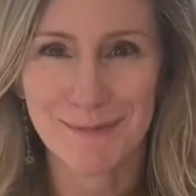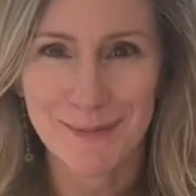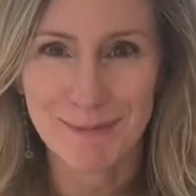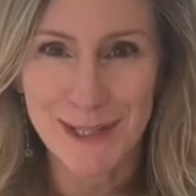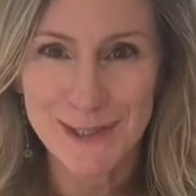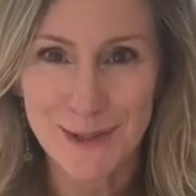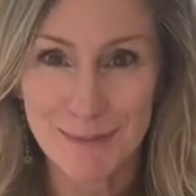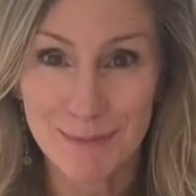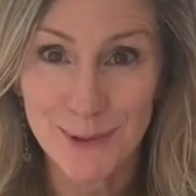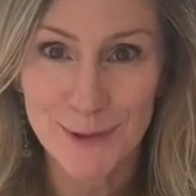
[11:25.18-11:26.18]
make some
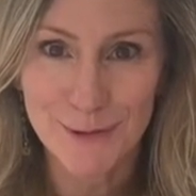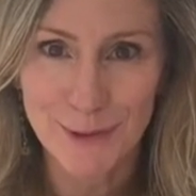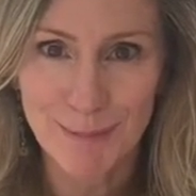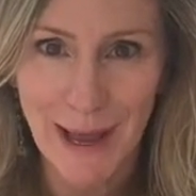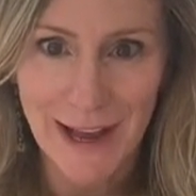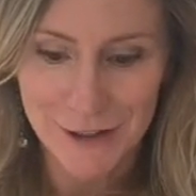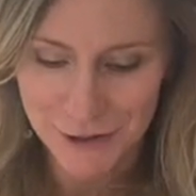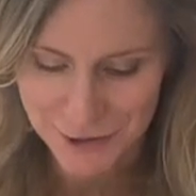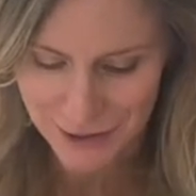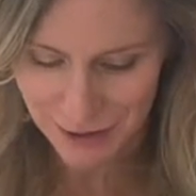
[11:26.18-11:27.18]
beautiful
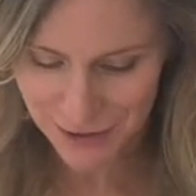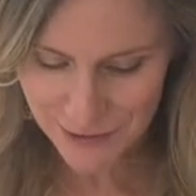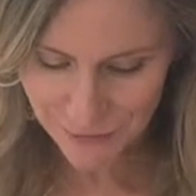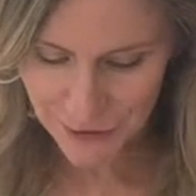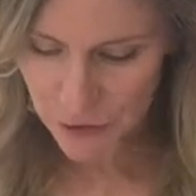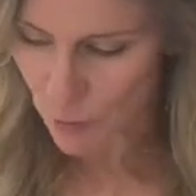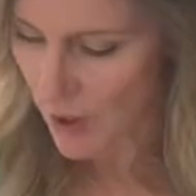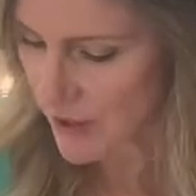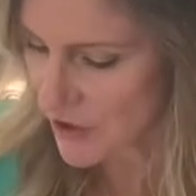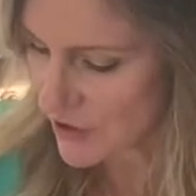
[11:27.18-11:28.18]
patterns, and it's fun to
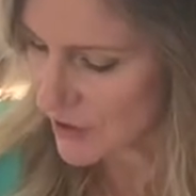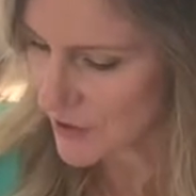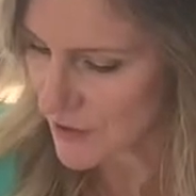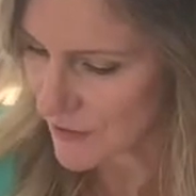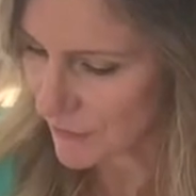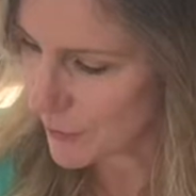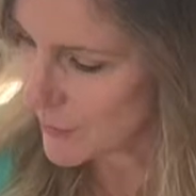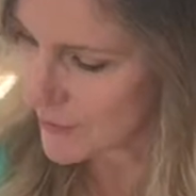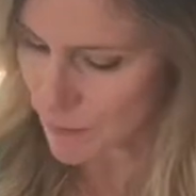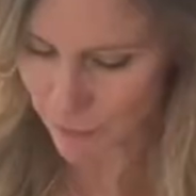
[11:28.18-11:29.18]
watch these
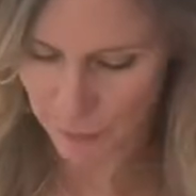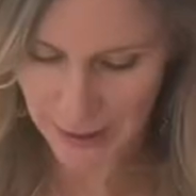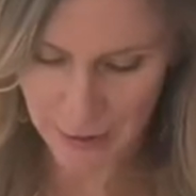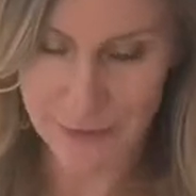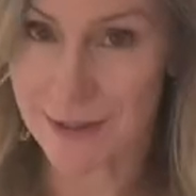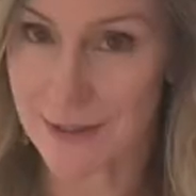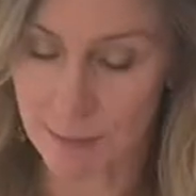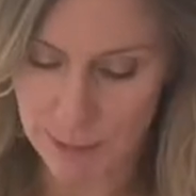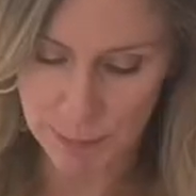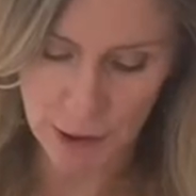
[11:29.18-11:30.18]
fluids move around. Some
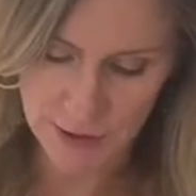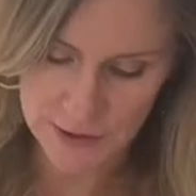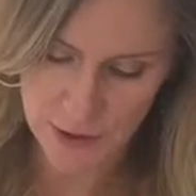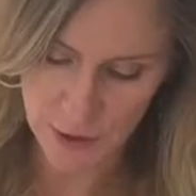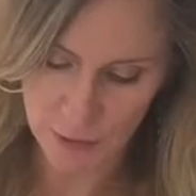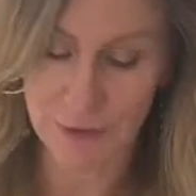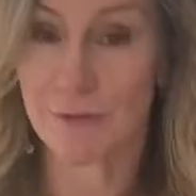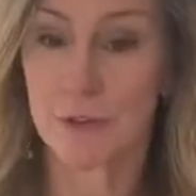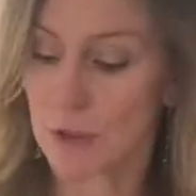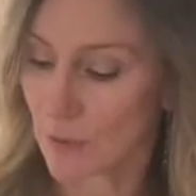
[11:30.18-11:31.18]
people also, if
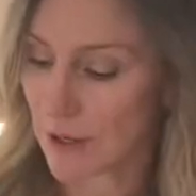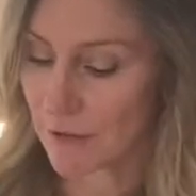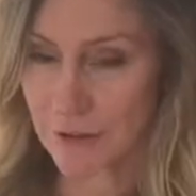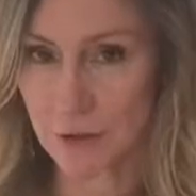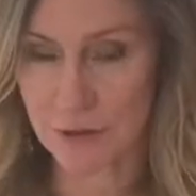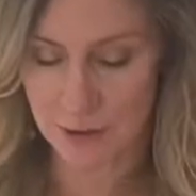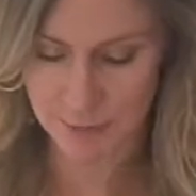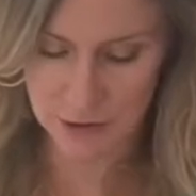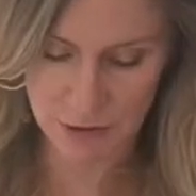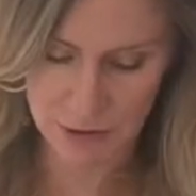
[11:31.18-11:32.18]
you don't have
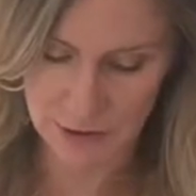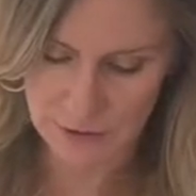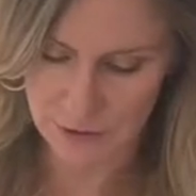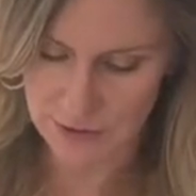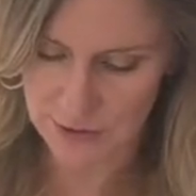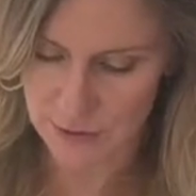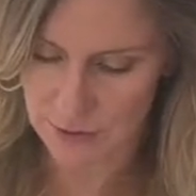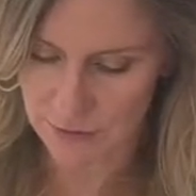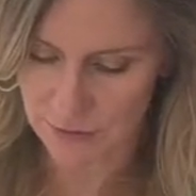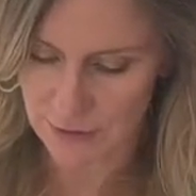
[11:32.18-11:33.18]
Q-tips, you can also just sort
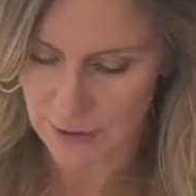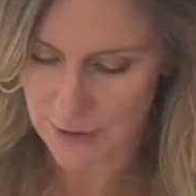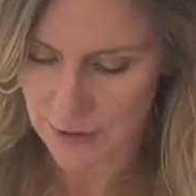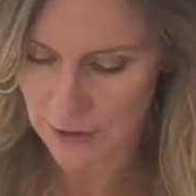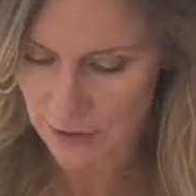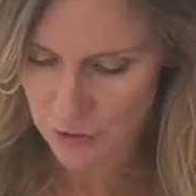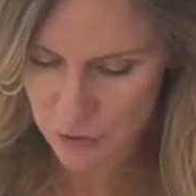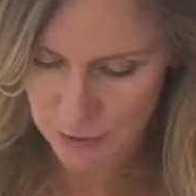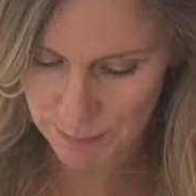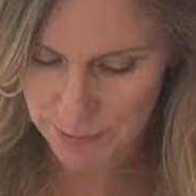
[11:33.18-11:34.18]
of
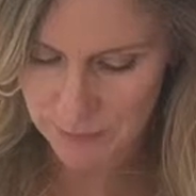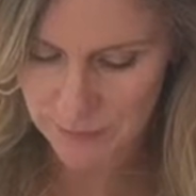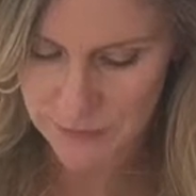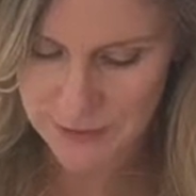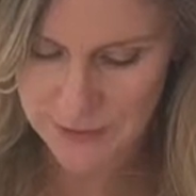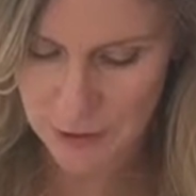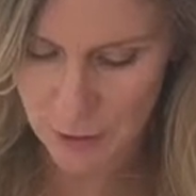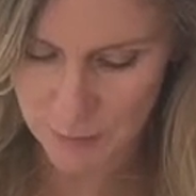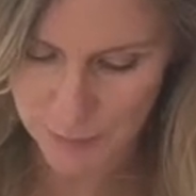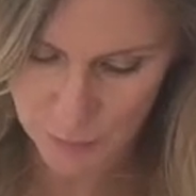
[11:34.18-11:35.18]
drip the
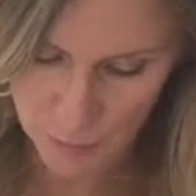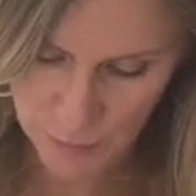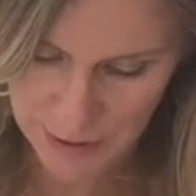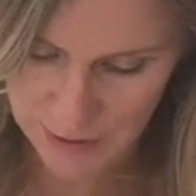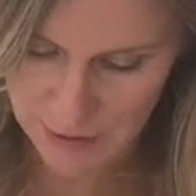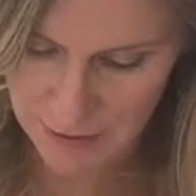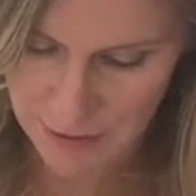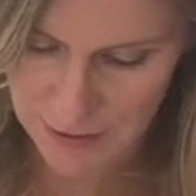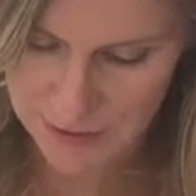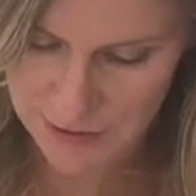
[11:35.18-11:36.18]
soap right
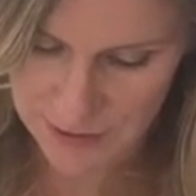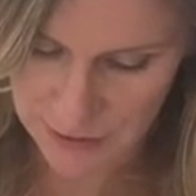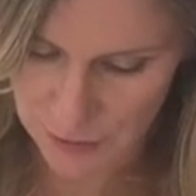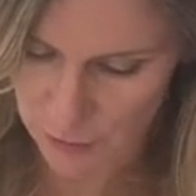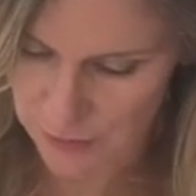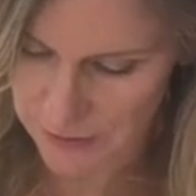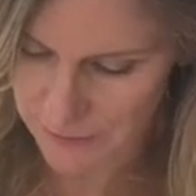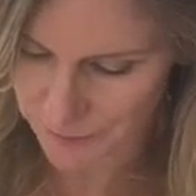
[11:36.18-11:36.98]
onto the liquid